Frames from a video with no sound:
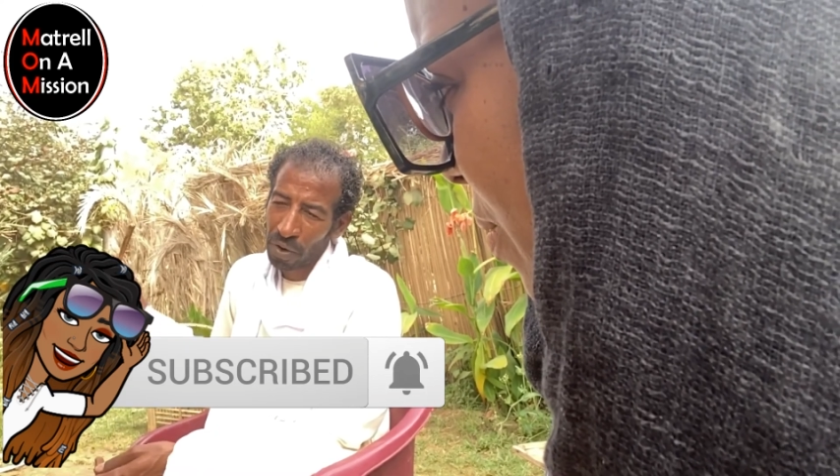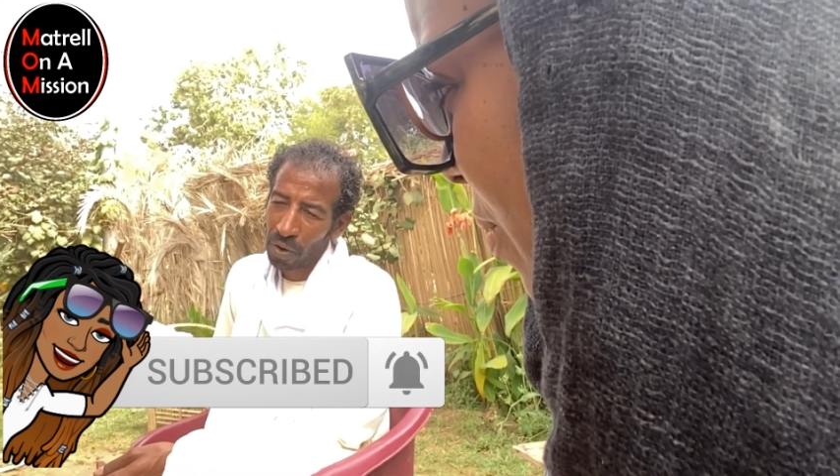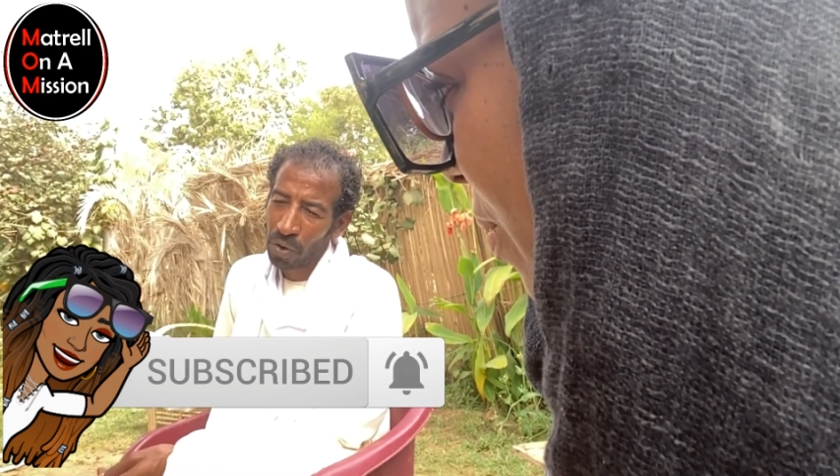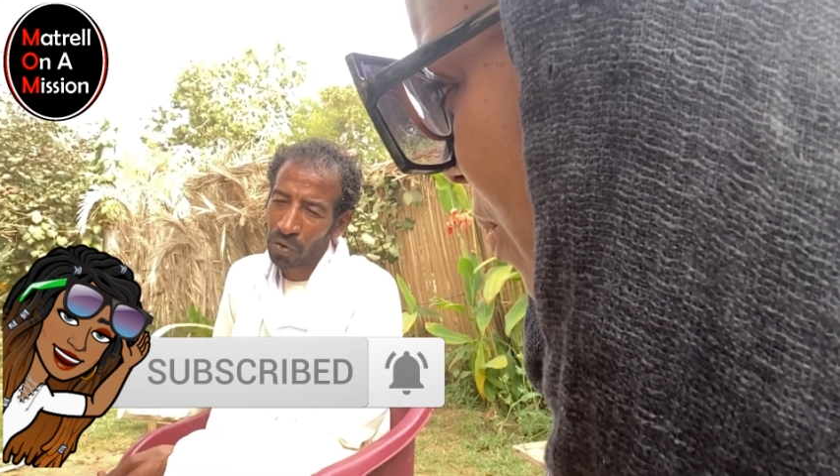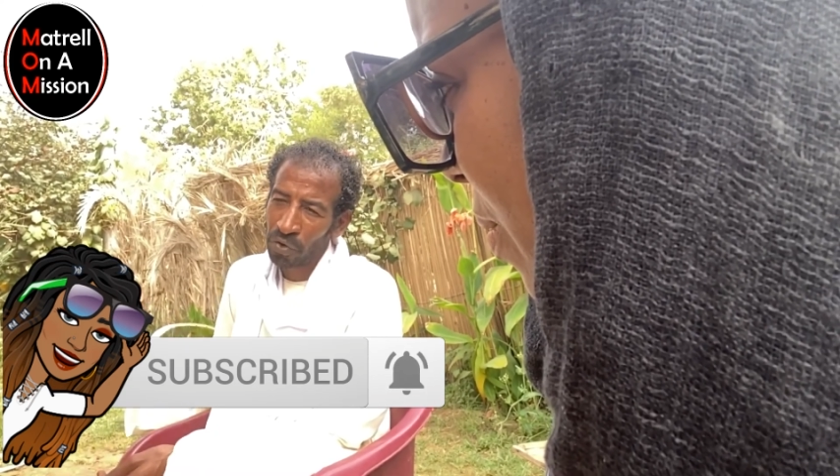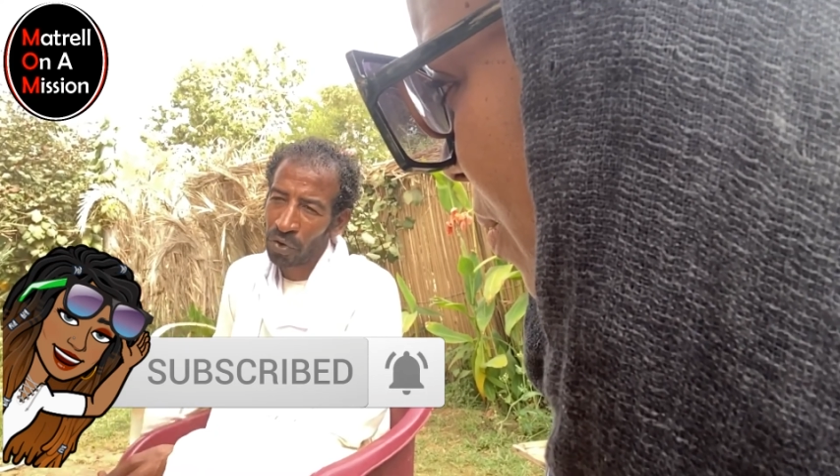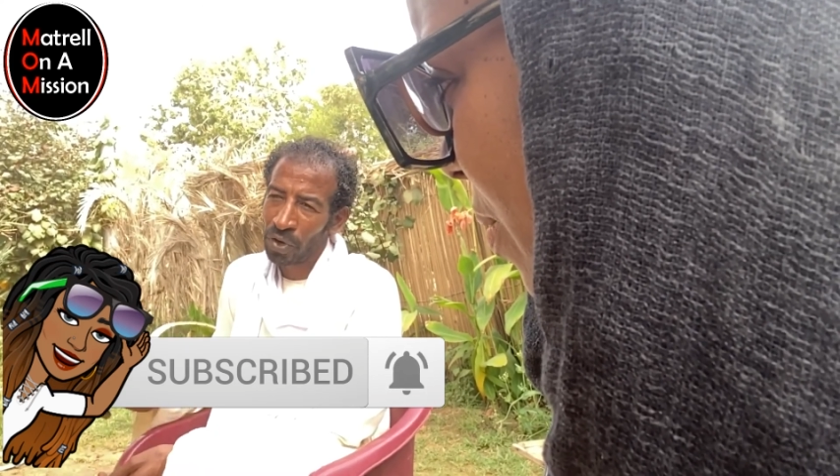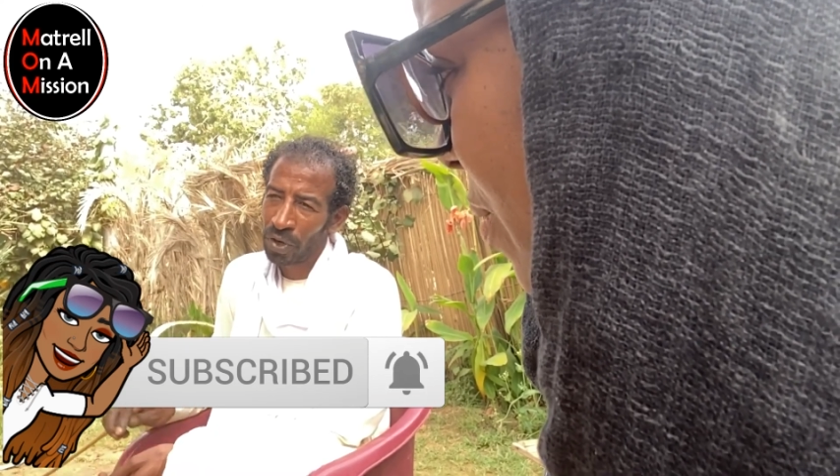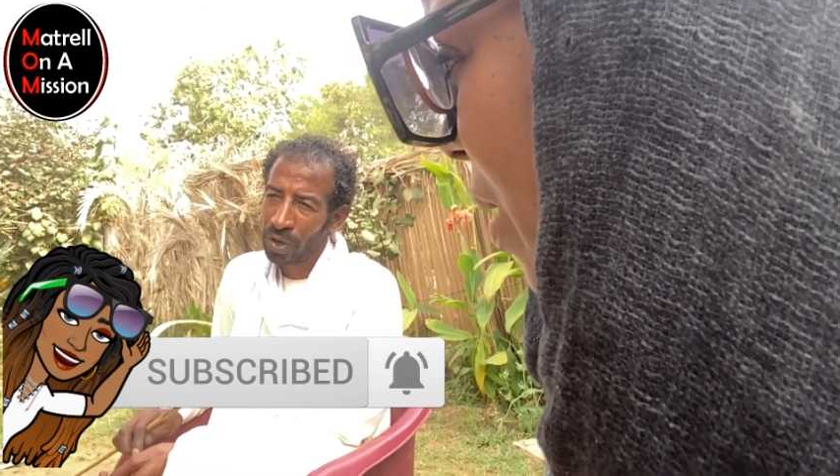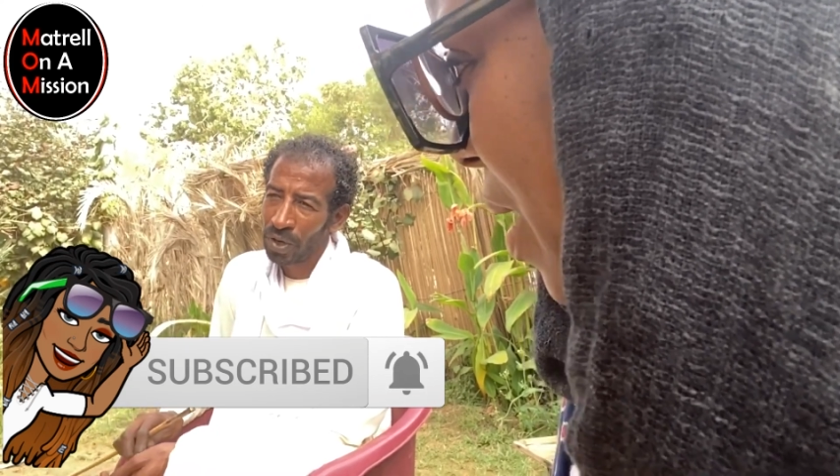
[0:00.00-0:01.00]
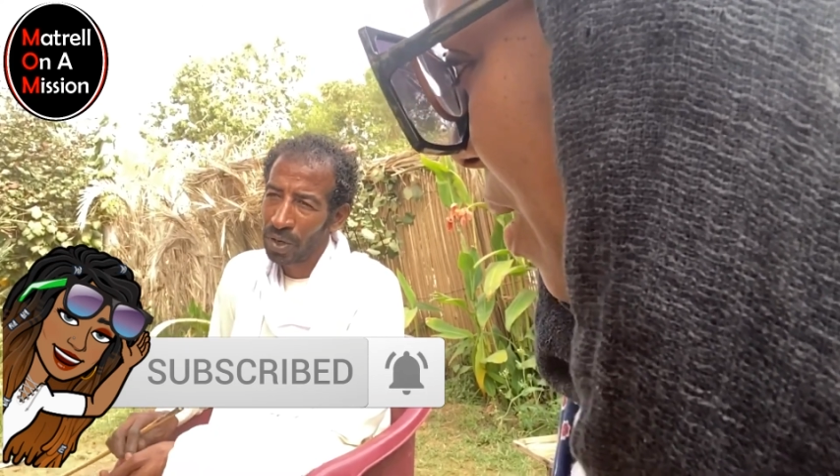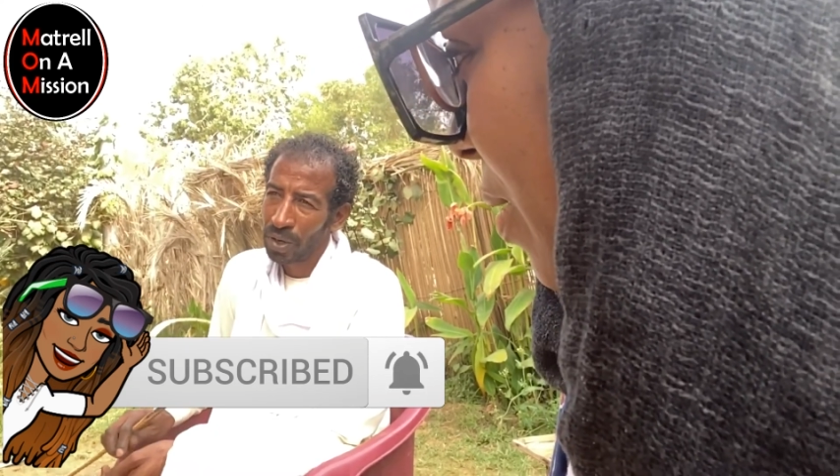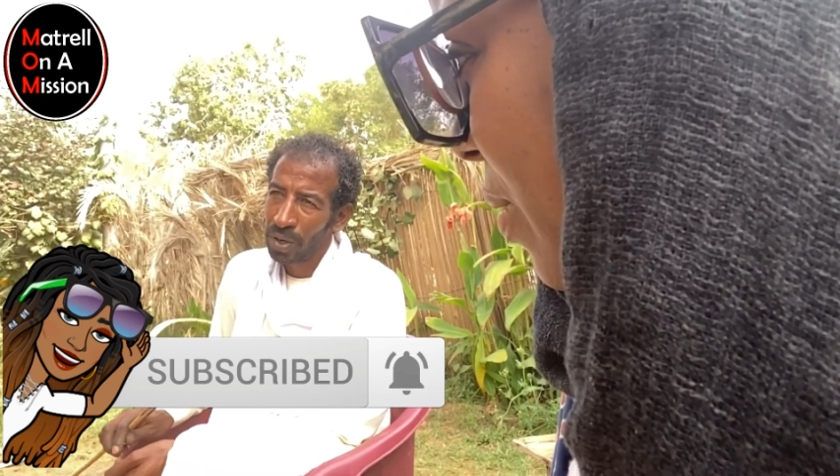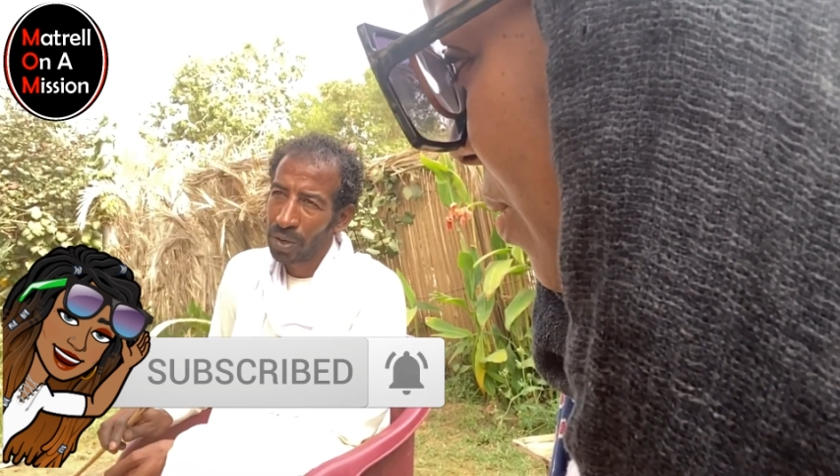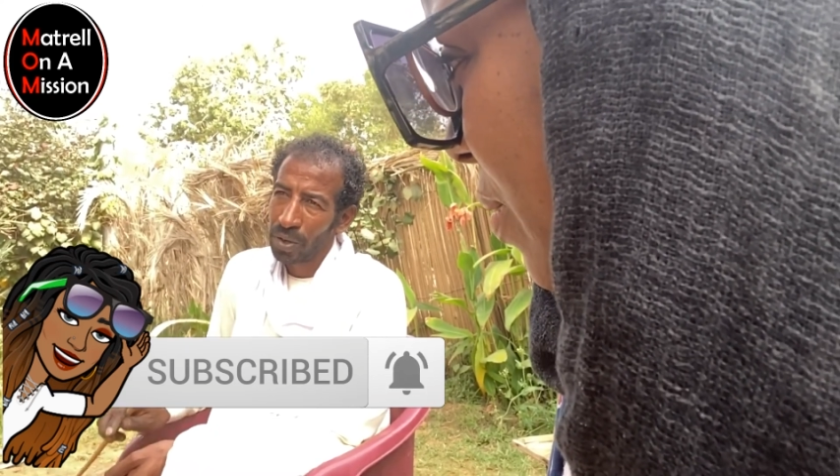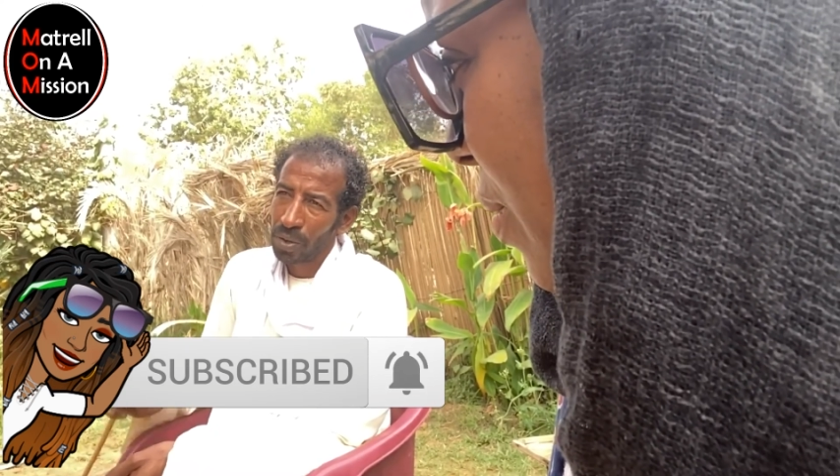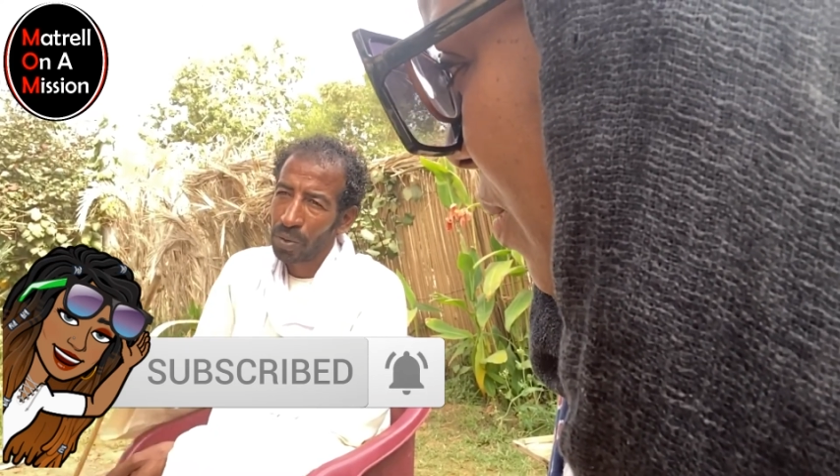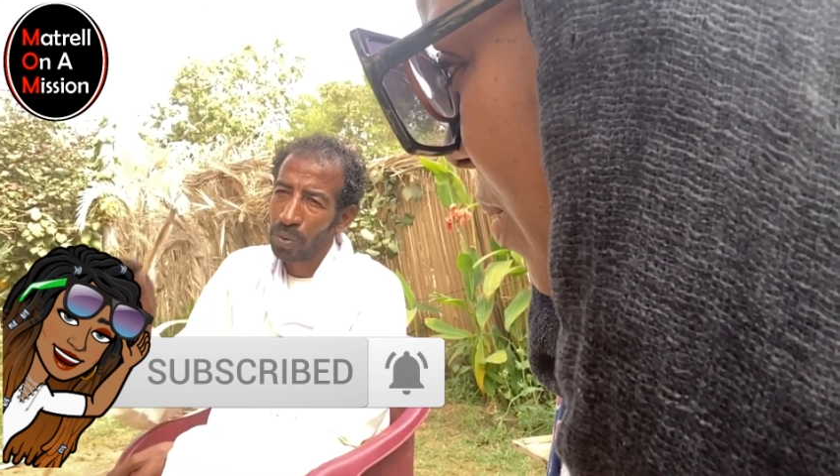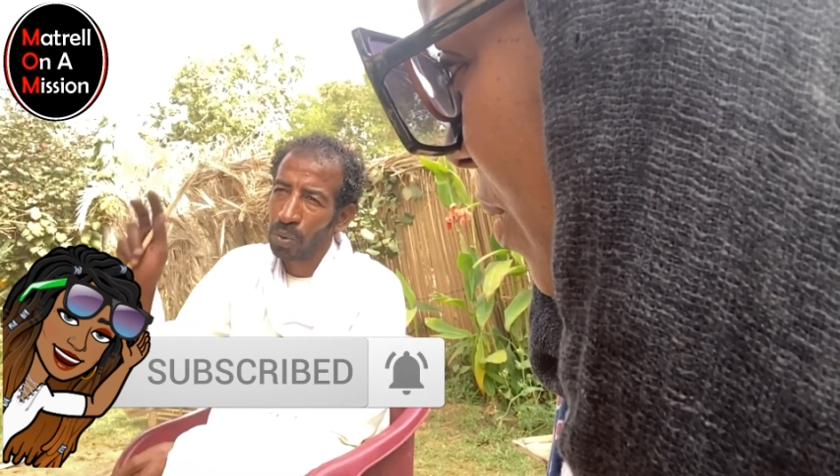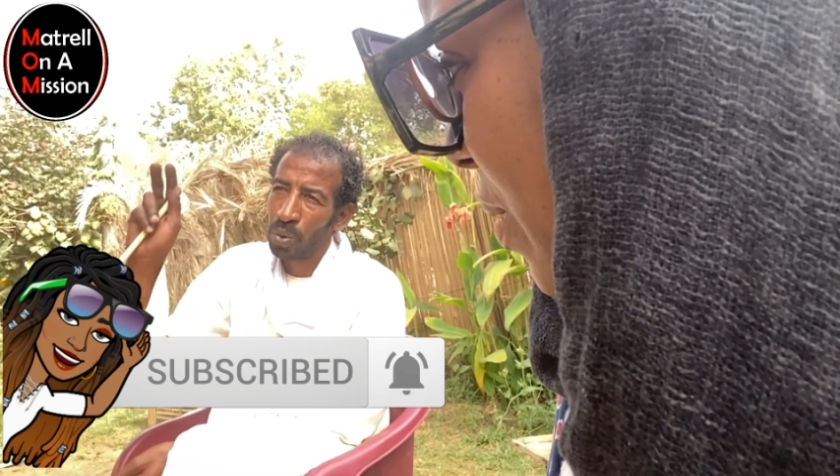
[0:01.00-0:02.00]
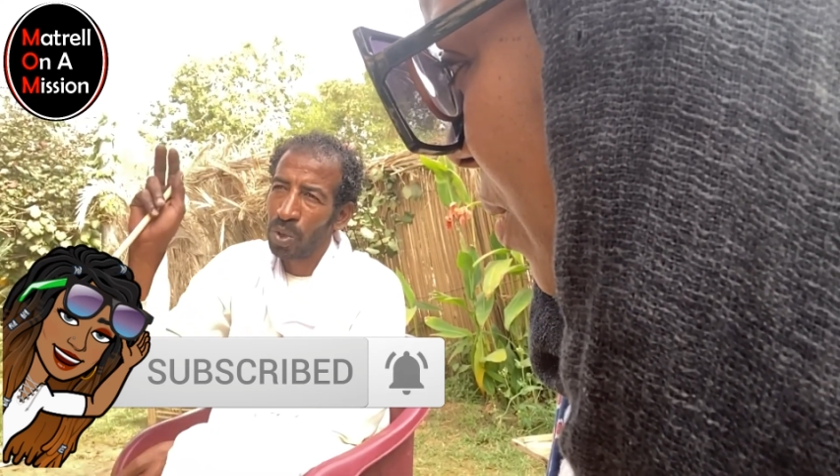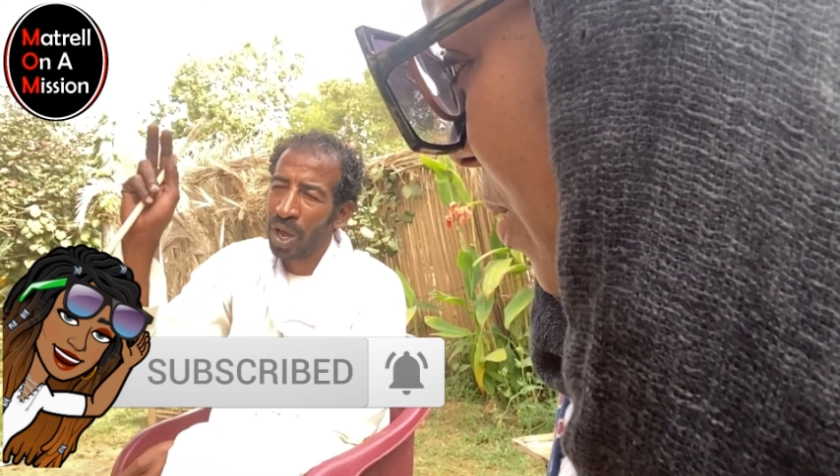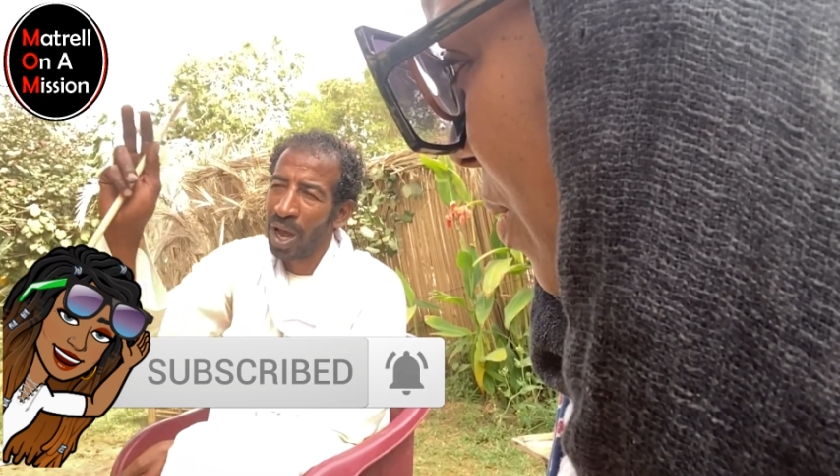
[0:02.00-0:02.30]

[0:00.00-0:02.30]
Luxor to the